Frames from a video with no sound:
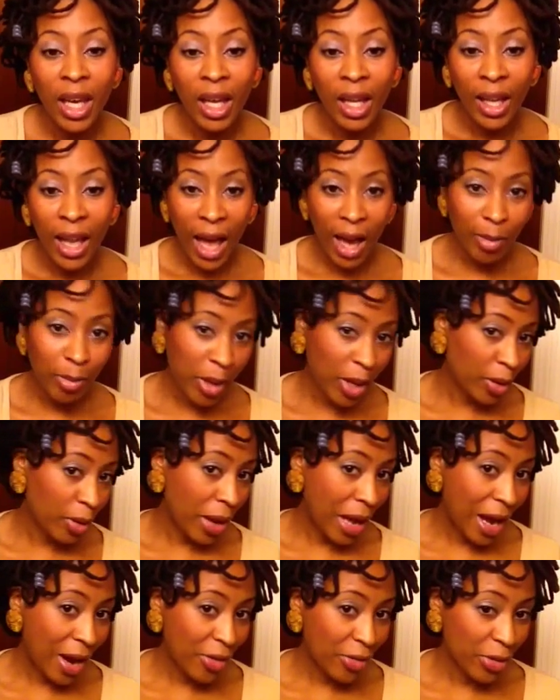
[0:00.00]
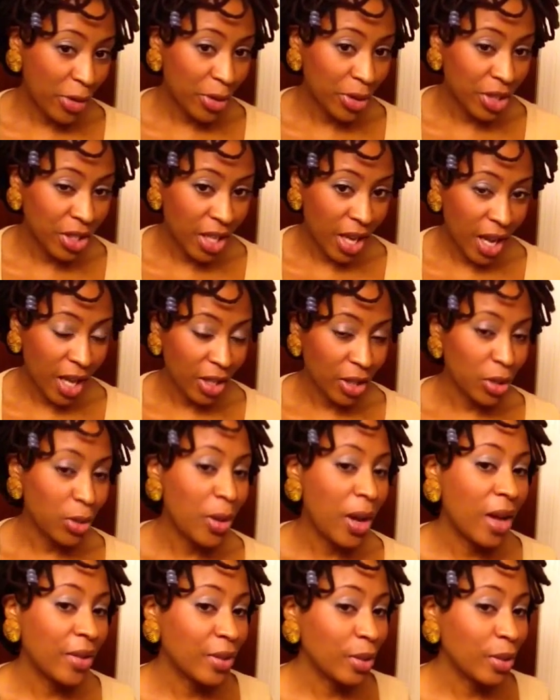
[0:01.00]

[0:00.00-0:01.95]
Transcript: lock petal afro style and you have